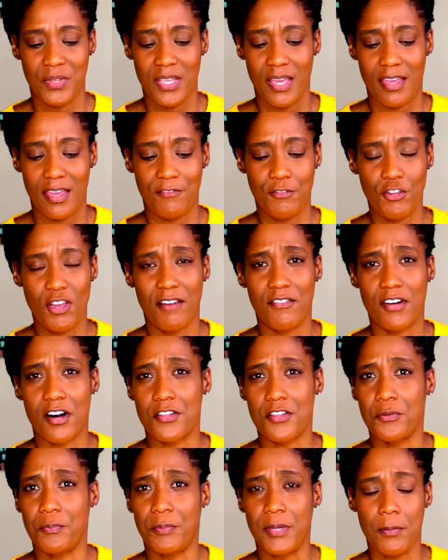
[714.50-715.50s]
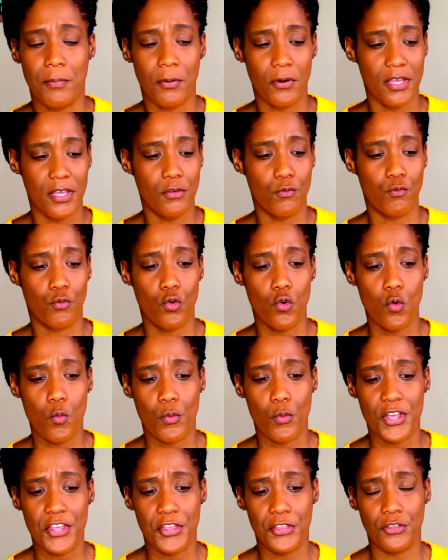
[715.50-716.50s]
if you have other people in the
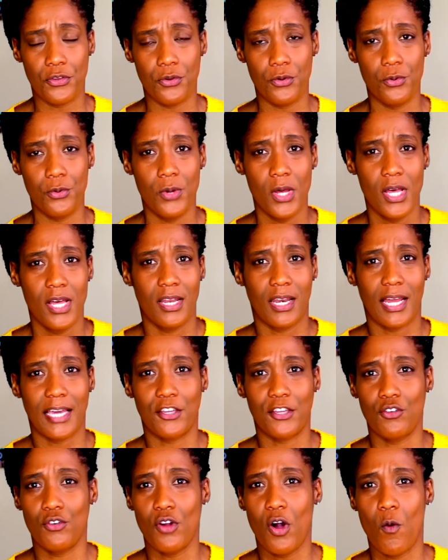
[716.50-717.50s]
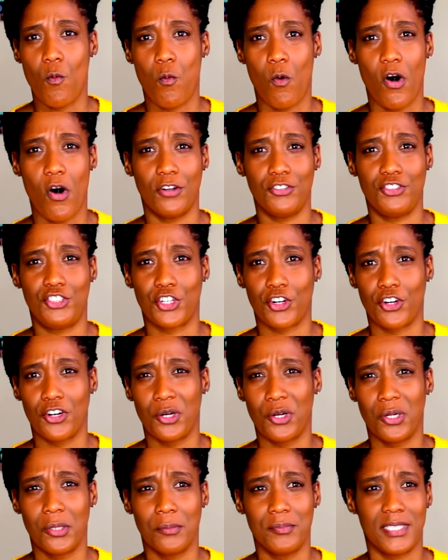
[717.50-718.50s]
room with you, like, you don't want
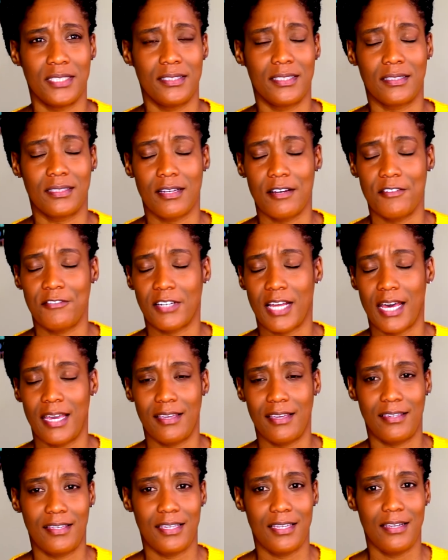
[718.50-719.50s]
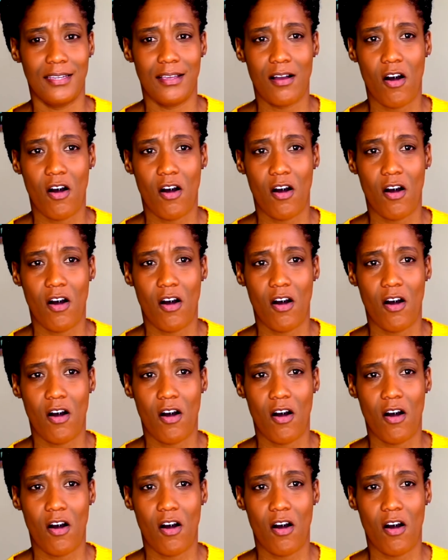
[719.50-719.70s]
germs and stuff like getting